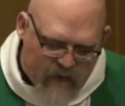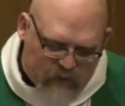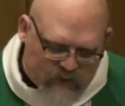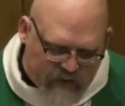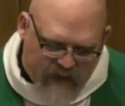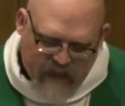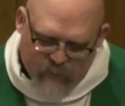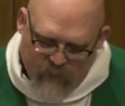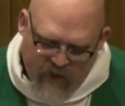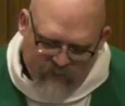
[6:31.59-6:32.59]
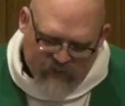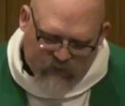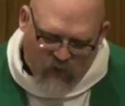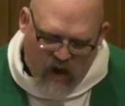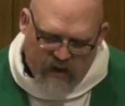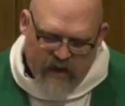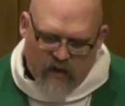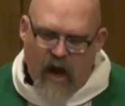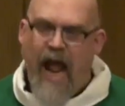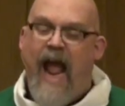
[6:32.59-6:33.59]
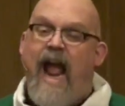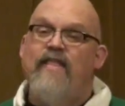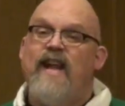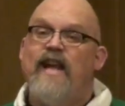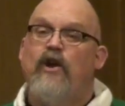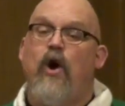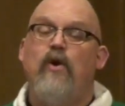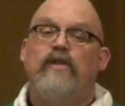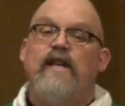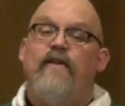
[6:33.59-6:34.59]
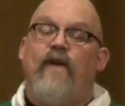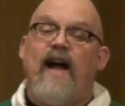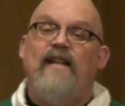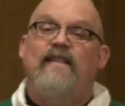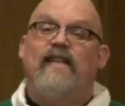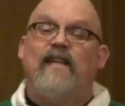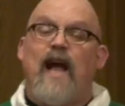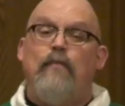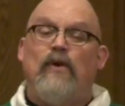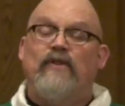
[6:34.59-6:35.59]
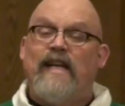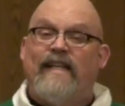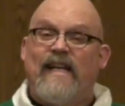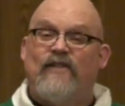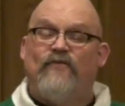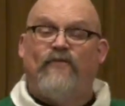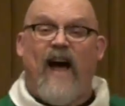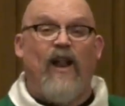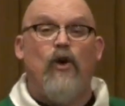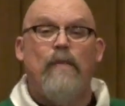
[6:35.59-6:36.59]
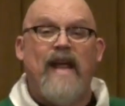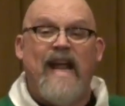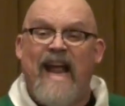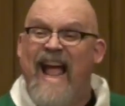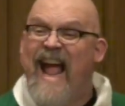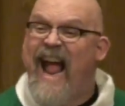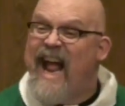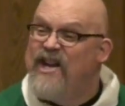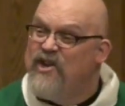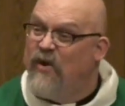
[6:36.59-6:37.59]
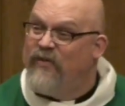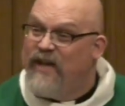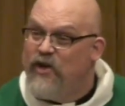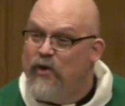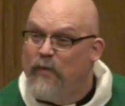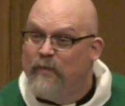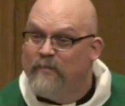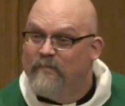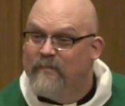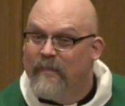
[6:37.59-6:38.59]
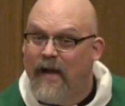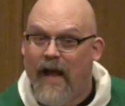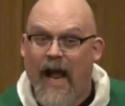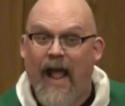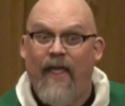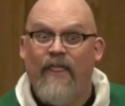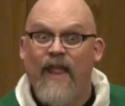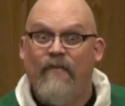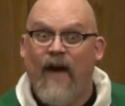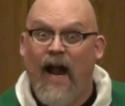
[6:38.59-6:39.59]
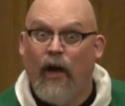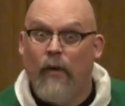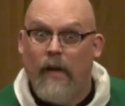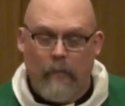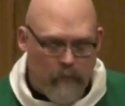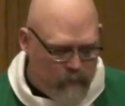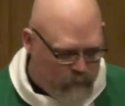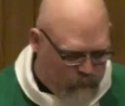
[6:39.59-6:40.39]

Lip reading: announces that the kingdom of heaven is drawn near, and then he goes and he finds disciples, and he says, "Follow me." And you know what they do? They follow him.